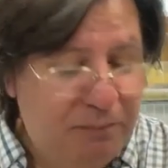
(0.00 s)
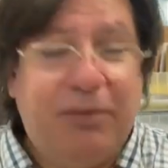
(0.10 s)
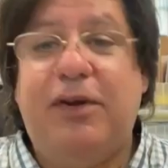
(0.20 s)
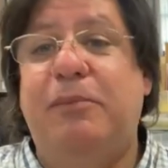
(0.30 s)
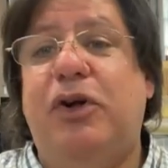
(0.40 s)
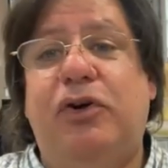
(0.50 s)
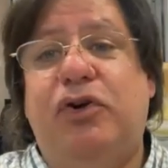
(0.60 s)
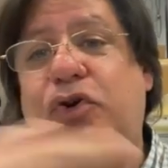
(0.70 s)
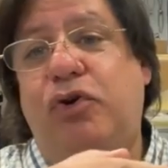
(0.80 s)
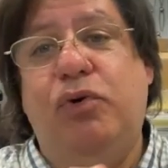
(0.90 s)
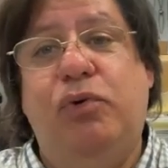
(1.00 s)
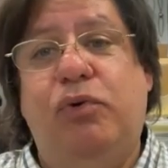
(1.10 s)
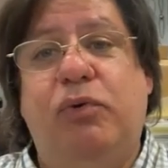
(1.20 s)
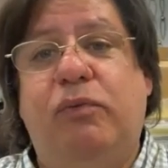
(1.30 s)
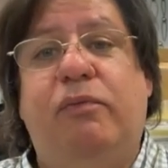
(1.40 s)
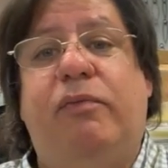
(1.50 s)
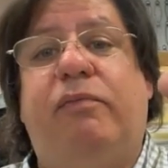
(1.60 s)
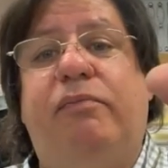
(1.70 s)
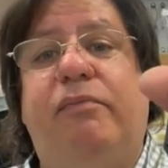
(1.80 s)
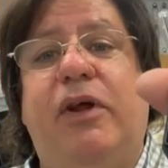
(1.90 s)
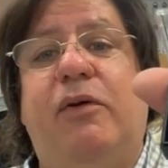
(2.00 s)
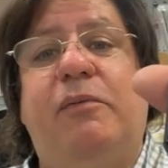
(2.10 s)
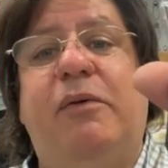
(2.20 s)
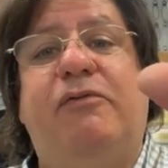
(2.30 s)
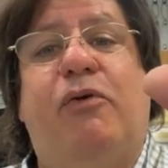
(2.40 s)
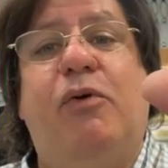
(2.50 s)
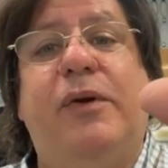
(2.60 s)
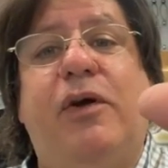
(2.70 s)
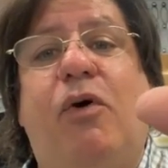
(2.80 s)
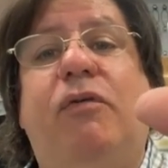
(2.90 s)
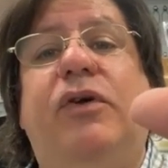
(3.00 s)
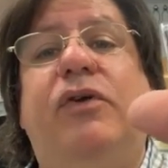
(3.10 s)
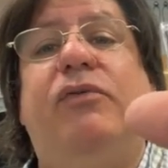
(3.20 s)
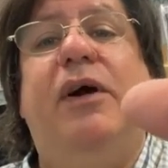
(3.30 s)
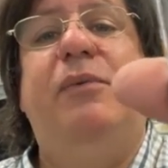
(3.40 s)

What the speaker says: similar to, you know, before with the ovals, right?